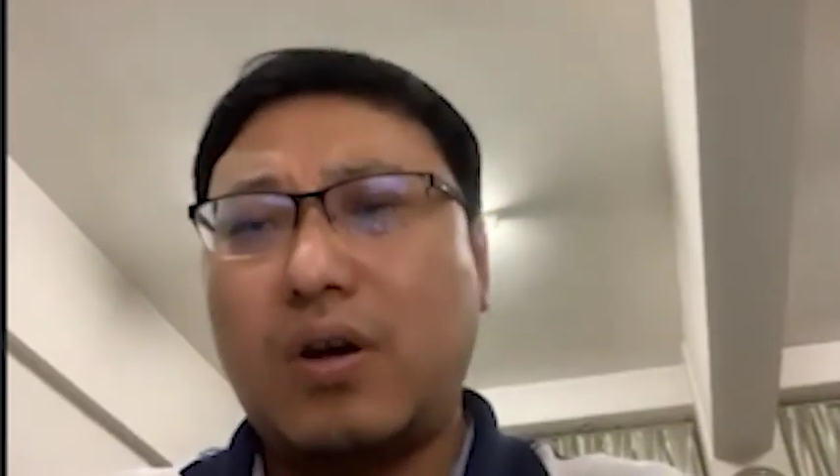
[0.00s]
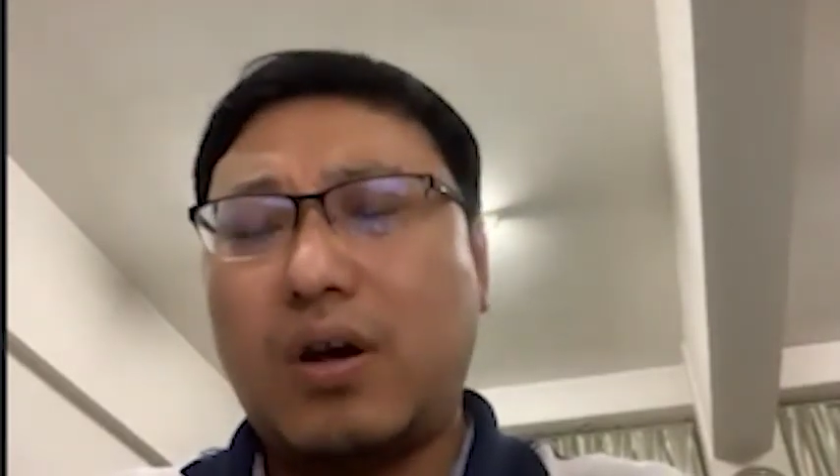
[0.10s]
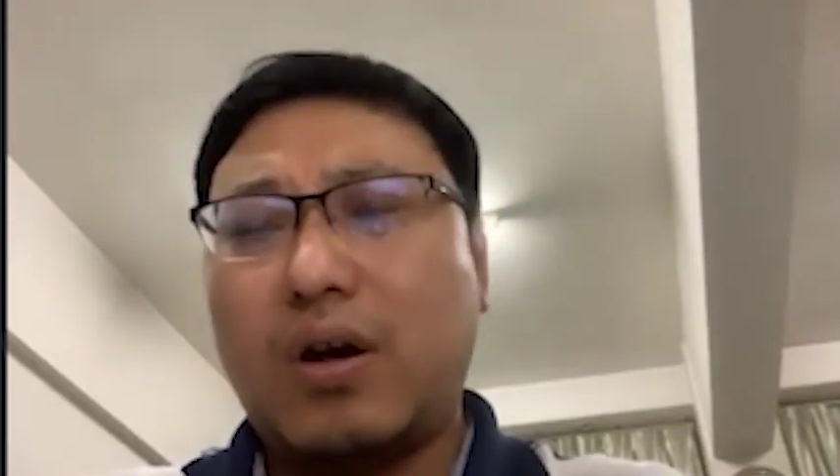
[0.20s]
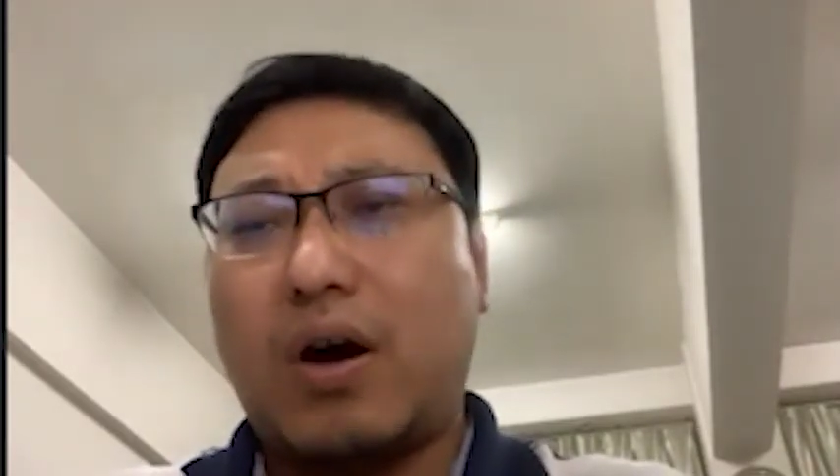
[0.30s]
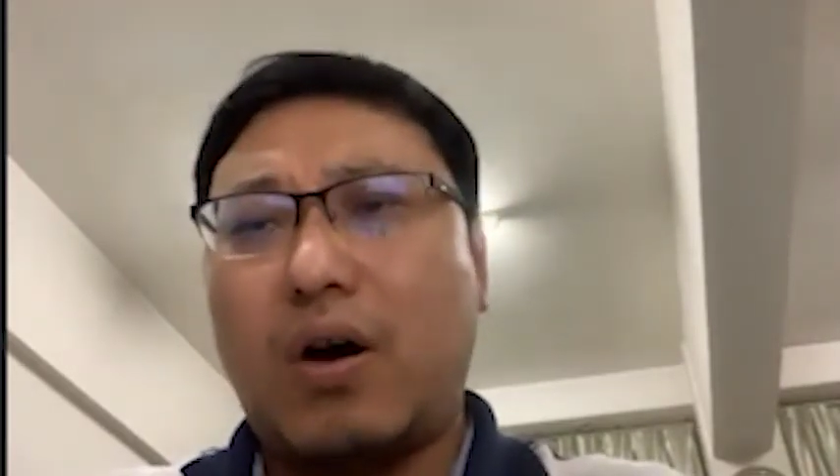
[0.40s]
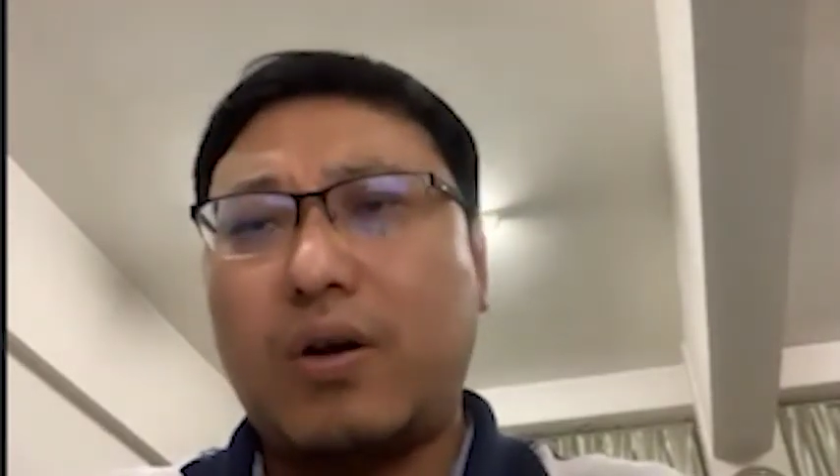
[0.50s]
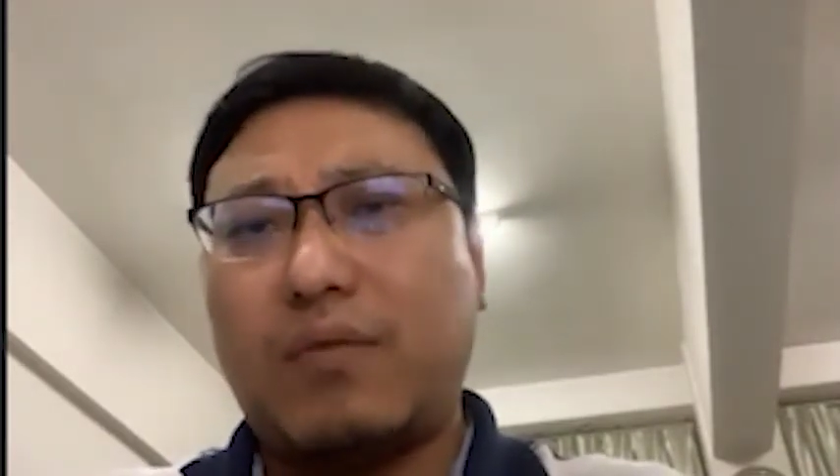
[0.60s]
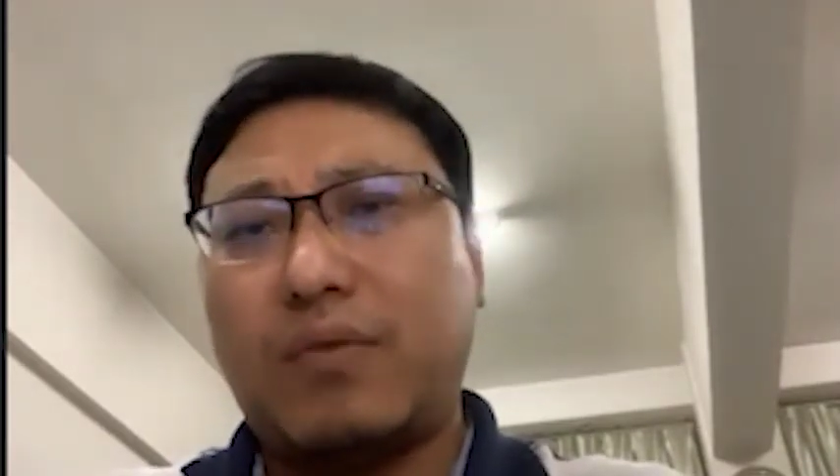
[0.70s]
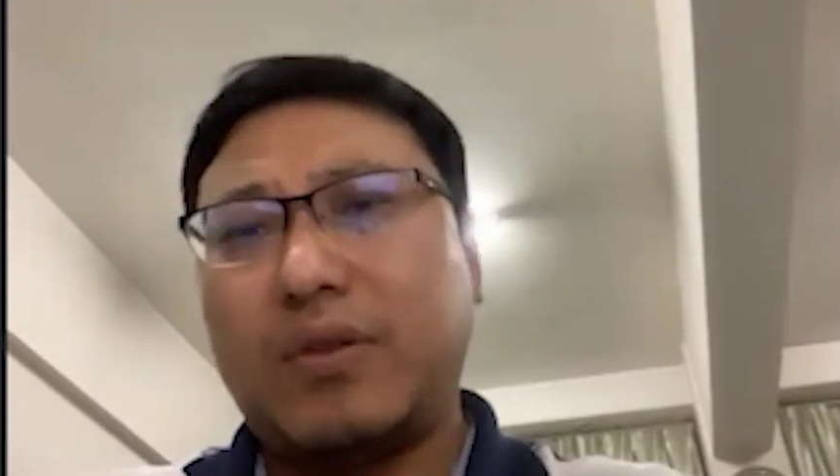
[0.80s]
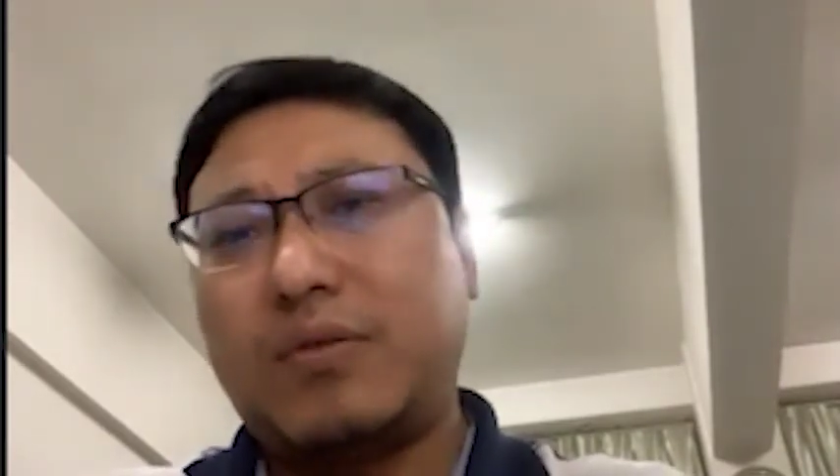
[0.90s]

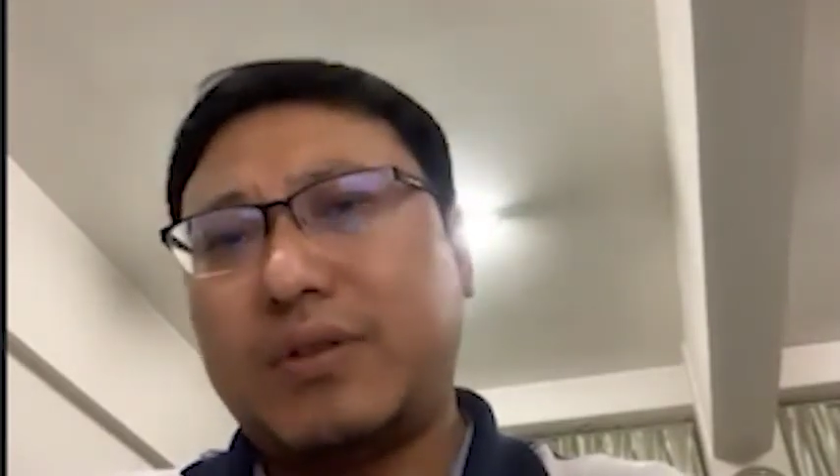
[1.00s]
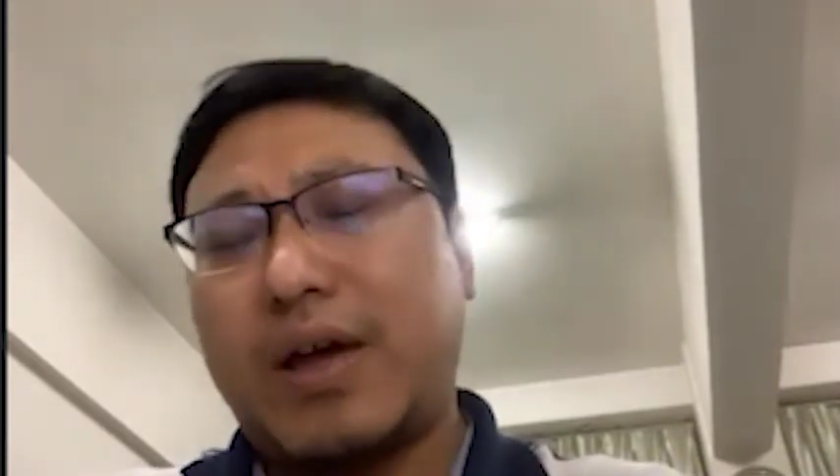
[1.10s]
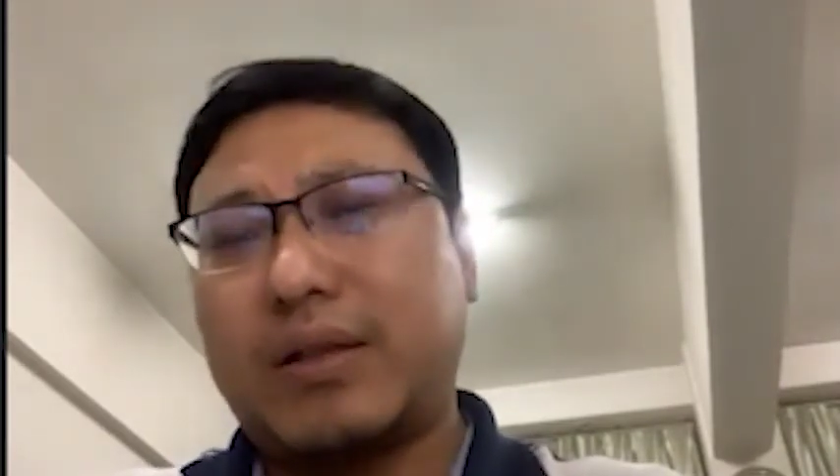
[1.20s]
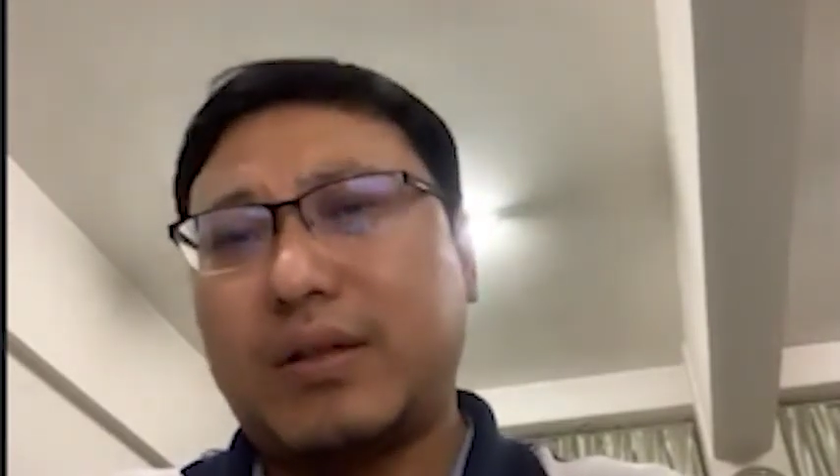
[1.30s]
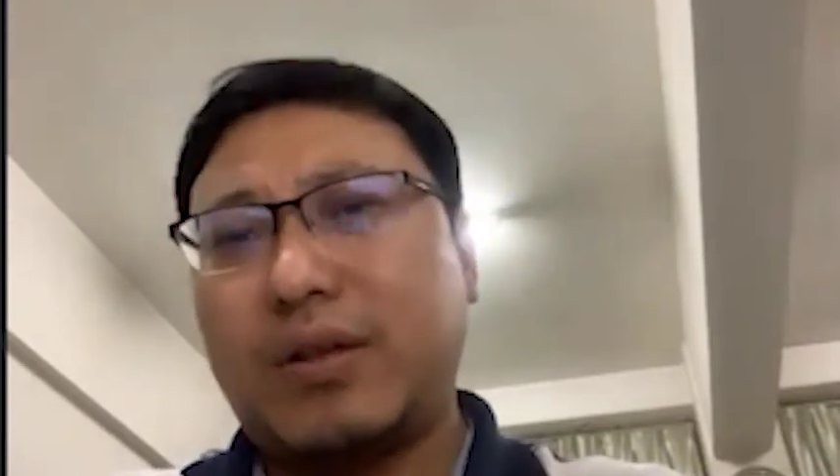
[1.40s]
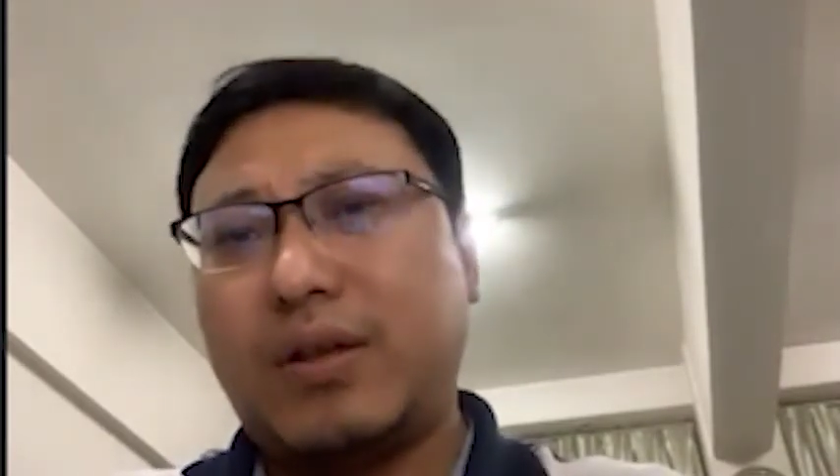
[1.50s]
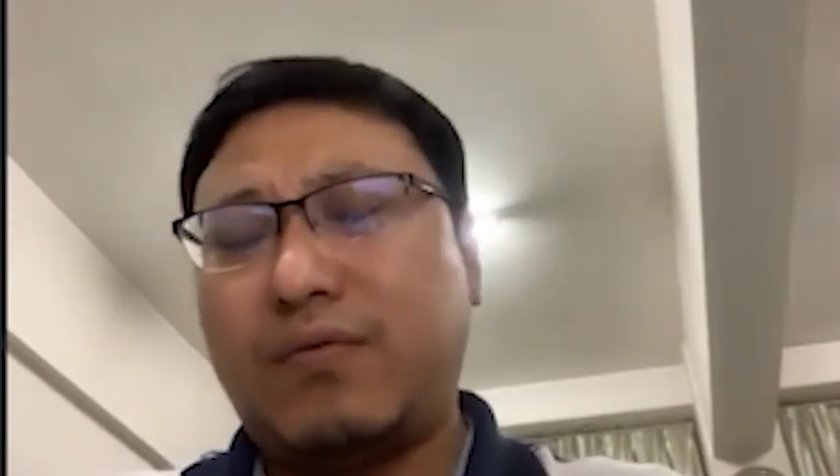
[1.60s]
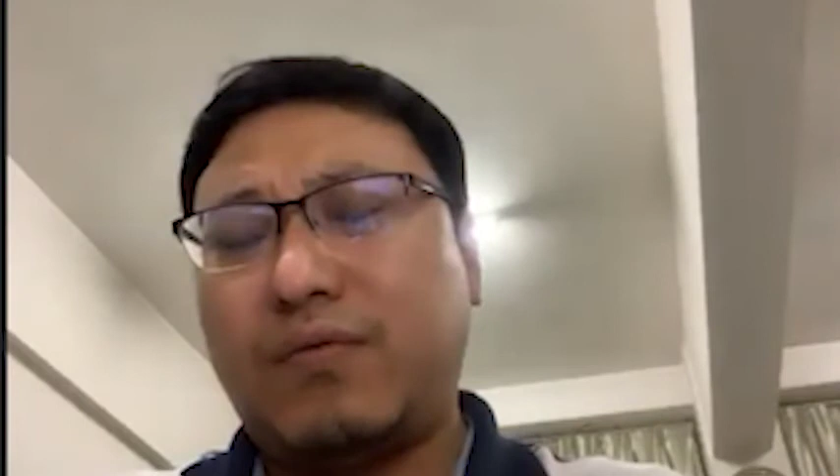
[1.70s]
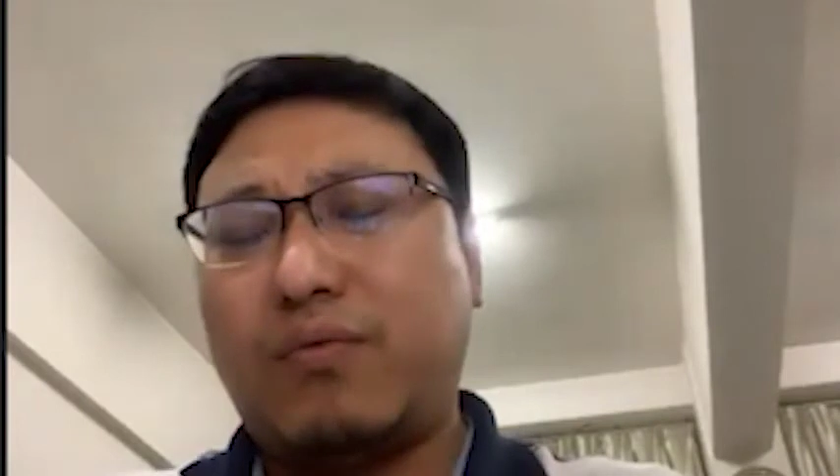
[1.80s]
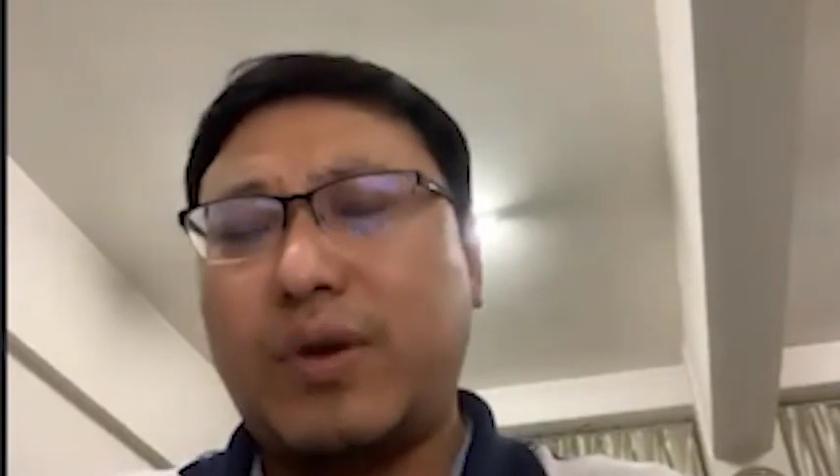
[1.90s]
Do we need
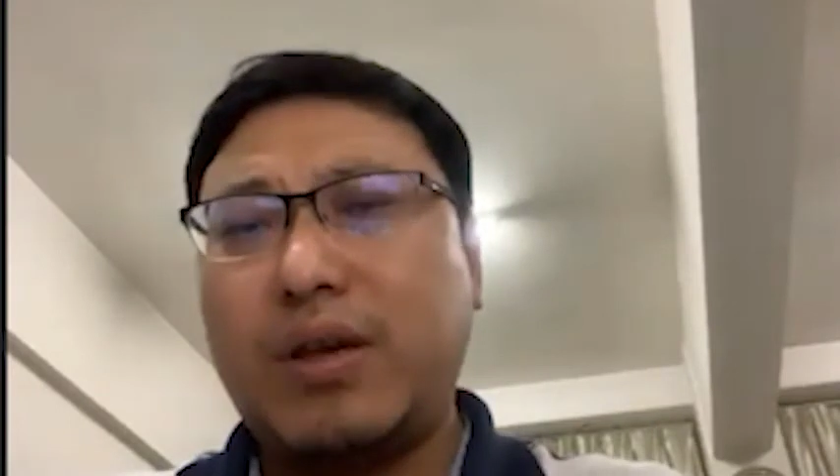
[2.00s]
to